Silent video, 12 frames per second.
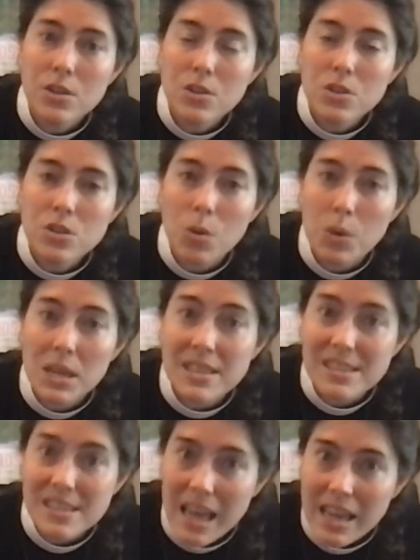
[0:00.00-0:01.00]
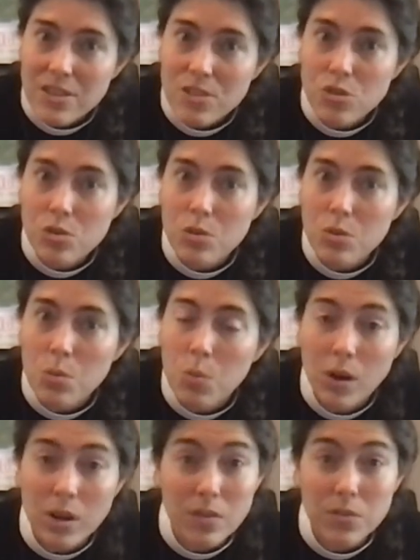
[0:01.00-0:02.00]
So he said to
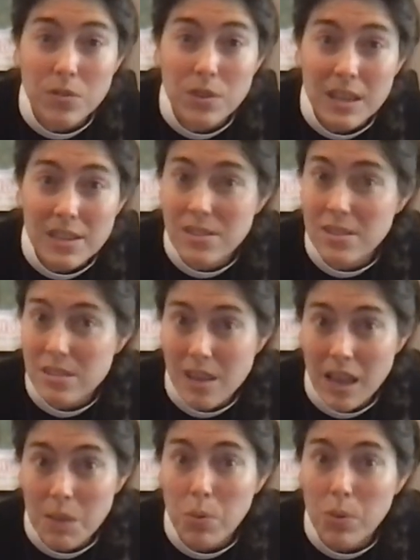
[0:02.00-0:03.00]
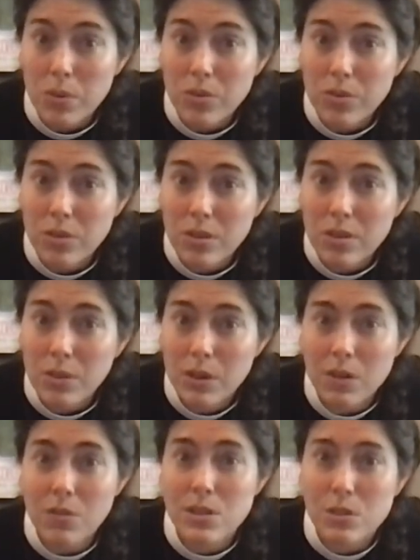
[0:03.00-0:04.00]
one of his disciples,
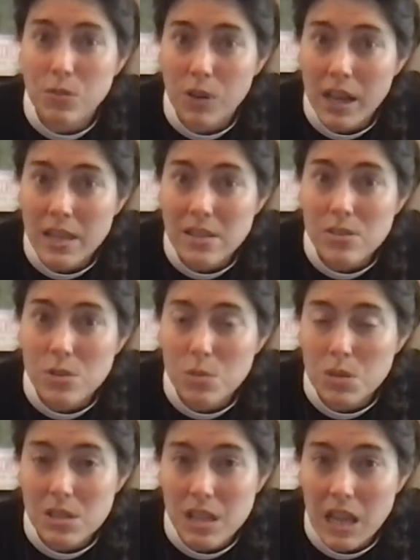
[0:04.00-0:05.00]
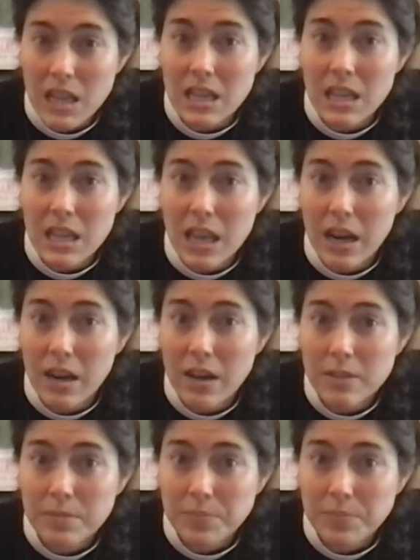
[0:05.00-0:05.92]
one of his friends who was standing there,